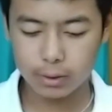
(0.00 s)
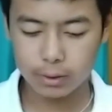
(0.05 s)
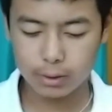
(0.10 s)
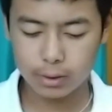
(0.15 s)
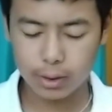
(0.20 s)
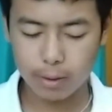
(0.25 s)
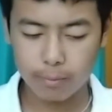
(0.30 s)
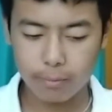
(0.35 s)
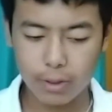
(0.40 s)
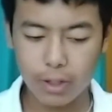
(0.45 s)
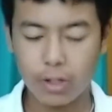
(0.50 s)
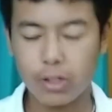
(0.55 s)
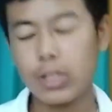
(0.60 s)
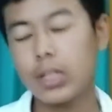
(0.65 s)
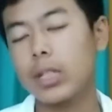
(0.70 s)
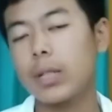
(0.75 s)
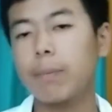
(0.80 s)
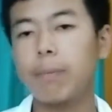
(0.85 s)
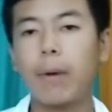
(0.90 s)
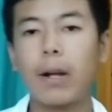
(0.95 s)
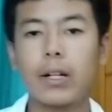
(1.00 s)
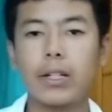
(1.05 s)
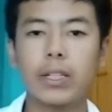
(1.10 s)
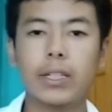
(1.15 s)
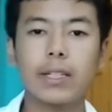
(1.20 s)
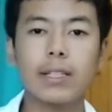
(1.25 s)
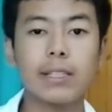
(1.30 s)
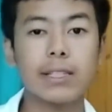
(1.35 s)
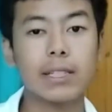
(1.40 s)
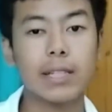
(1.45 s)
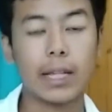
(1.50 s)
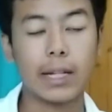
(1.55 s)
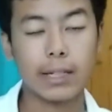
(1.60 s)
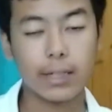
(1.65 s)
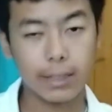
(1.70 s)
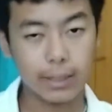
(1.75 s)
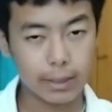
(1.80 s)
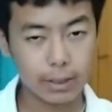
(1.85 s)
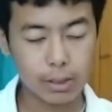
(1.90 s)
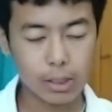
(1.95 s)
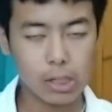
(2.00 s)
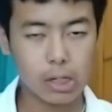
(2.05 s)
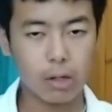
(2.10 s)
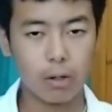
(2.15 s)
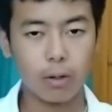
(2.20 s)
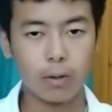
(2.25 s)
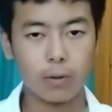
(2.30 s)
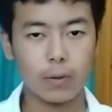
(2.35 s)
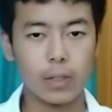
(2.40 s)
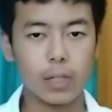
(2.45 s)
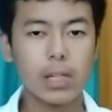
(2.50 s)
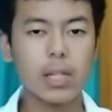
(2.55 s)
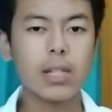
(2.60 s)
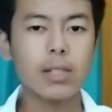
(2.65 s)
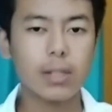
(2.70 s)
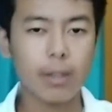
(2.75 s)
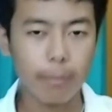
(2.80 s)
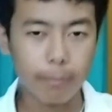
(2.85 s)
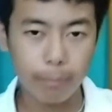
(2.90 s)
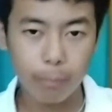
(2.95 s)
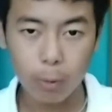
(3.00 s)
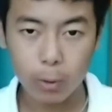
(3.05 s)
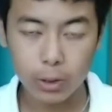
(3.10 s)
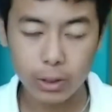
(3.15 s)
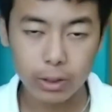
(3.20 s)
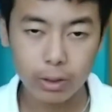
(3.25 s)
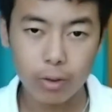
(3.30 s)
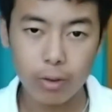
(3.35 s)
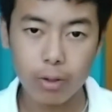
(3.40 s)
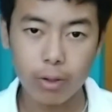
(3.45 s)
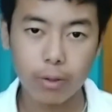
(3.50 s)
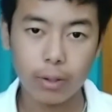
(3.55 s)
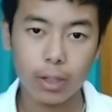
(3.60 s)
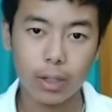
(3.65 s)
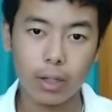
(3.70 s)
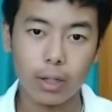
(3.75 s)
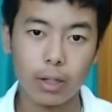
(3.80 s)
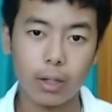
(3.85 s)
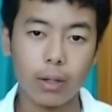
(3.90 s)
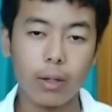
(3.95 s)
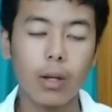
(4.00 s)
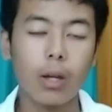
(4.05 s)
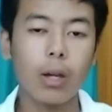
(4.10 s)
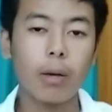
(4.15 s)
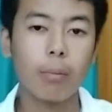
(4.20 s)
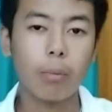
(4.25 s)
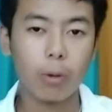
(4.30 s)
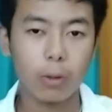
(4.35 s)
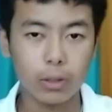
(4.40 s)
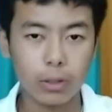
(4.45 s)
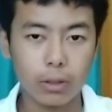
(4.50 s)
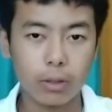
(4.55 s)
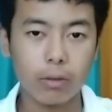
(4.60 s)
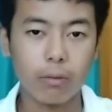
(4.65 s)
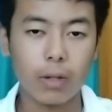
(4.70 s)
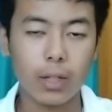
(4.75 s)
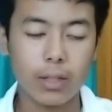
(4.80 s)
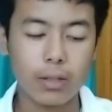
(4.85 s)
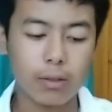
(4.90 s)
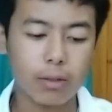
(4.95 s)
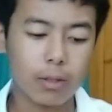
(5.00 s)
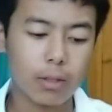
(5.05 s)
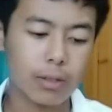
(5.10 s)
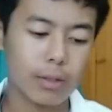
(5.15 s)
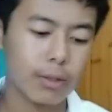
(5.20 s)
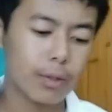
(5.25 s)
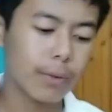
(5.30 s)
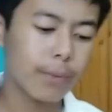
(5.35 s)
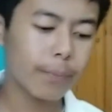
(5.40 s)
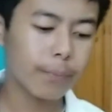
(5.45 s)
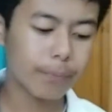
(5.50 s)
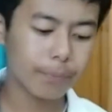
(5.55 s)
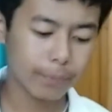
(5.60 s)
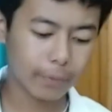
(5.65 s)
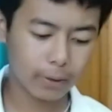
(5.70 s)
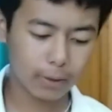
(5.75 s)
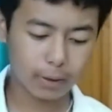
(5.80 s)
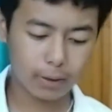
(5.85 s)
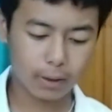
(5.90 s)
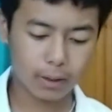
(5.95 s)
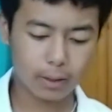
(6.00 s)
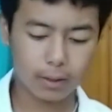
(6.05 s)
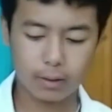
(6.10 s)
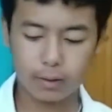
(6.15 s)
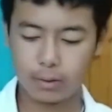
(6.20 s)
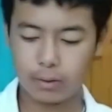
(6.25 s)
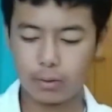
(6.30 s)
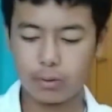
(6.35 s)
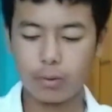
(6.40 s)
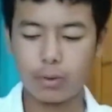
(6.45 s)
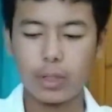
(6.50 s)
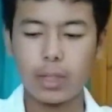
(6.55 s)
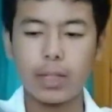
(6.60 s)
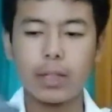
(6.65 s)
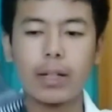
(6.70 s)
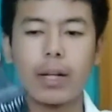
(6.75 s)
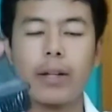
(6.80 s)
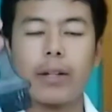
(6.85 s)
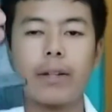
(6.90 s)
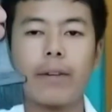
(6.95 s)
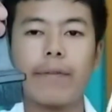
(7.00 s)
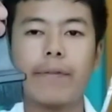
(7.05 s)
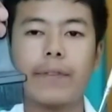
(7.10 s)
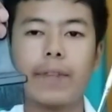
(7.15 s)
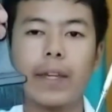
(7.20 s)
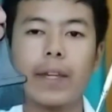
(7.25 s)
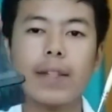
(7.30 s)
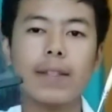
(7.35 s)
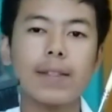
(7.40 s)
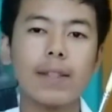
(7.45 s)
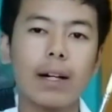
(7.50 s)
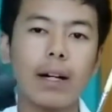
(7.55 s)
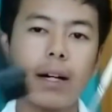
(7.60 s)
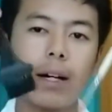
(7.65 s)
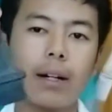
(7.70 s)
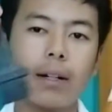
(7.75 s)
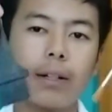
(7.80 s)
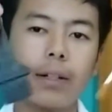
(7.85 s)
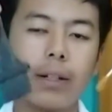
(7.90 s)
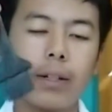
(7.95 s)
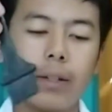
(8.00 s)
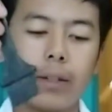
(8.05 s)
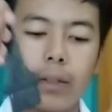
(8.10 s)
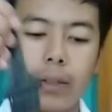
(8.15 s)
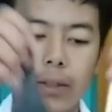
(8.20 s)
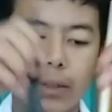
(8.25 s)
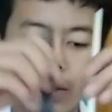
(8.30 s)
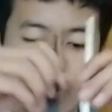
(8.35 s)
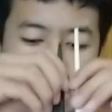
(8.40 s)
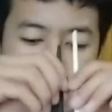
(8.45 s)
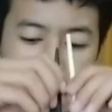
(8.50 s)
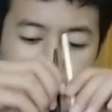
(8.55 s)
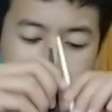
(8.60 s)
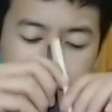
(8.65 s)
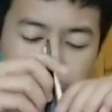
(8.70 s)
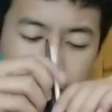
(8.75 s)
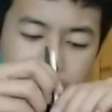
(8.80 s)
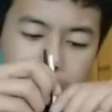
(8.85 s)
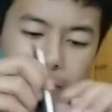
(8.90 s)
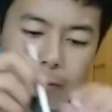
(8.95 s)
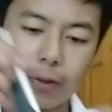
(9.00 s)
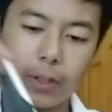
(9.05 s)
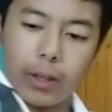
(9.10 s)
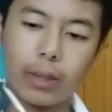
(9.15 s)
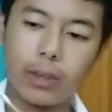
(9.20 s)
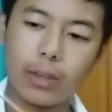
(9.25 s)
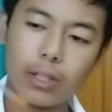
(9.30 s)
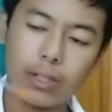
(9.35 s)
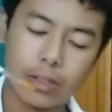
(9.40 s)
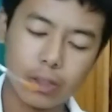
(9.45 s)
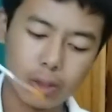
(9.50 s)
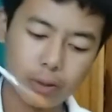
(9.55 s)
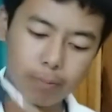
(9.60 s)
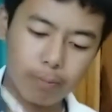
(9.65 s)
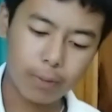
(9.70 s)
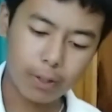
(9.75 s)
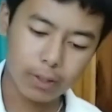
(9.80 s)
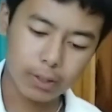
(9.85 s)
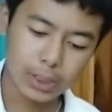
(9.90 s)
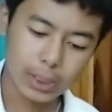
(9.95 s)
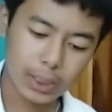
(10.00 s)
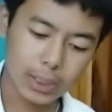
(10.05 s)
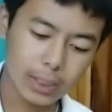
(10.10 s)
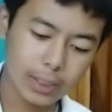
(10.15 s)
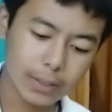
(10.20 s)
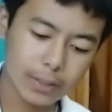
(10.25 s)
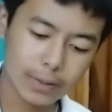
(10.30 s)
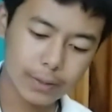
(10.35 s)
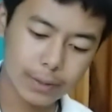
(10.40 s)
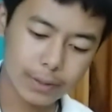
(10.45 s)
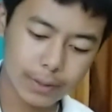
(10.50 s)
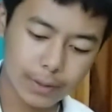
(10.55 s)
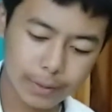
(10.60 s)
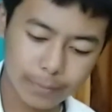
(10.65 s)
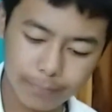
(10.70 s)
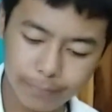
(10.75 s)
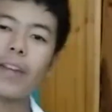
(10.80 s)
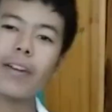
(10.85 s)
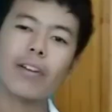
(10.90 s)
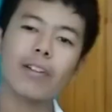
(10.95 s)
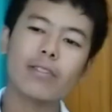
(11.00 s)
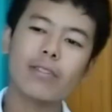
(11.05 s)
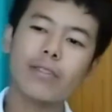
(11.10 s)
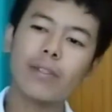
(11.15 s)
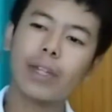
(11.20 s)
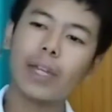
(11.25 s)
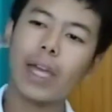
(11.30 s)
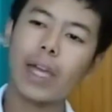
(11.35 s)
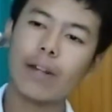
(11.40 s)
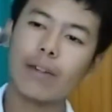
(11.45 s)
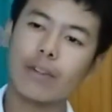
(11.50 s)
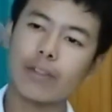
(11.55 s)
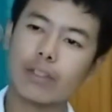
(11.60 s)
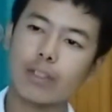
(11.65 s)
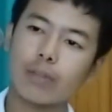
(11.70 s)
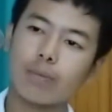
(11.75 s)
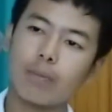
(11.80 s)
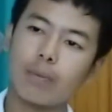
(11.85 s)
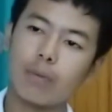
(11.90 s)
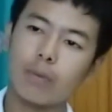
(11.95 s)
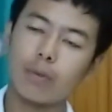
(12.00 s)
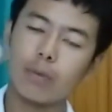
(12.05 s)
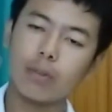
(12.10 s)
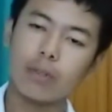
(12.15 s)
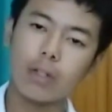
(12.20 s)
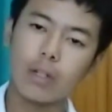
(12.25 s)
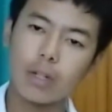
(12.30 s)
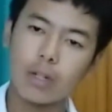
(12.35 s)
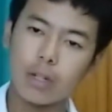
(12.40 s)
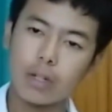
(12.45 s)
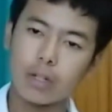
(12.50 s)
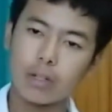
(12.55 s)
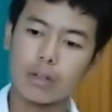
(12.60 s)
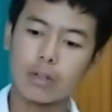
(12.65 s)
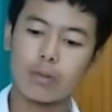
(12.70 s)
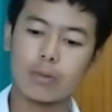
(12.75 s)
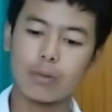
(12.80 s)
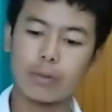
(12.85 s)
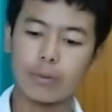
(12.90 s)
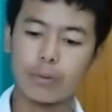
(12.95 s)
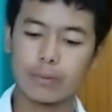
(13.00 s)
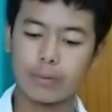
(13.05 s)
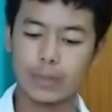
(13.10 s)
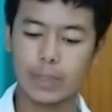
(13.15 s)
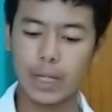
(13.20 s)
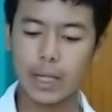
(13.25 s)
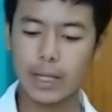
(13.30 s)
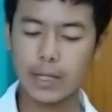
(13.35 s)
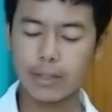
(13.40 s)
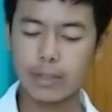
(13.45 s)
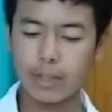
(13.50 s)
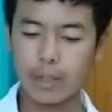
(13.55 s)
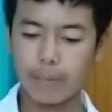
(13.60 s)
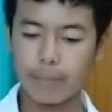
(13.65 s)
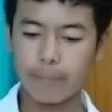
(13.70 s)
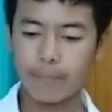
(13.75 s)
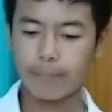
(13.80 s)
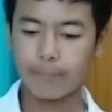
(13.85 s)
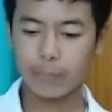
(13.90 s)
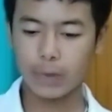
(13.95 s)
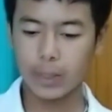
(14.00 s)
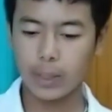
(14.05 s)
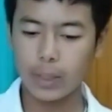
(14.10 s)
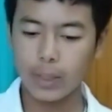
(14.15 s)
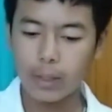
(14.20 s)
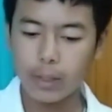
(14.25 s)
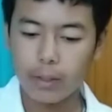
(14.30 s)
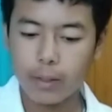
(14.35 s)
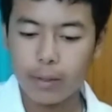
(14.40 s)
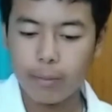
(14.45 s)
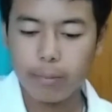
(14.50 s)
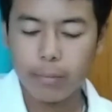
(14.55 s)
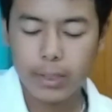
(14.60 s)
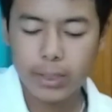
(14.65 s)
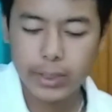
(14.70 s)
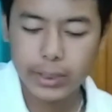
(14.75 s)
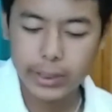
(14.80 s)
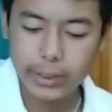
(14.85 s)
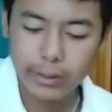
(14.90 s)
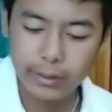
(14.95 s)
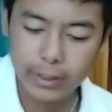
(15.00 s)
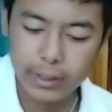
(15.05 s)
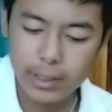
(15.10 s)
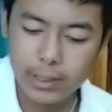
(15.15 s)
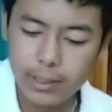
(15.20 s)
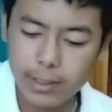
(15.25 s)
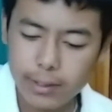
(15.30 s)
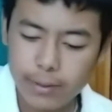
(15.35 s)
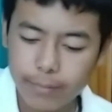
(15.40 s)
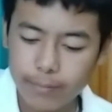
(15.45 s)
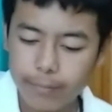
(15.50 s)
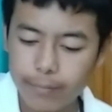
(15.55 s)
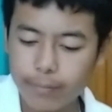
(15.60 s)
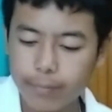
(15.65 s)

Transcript: some dusty particles like dust only, some pollen grains also. So that kind of things are collected with this brushes. I also carry a spoon to take some materials,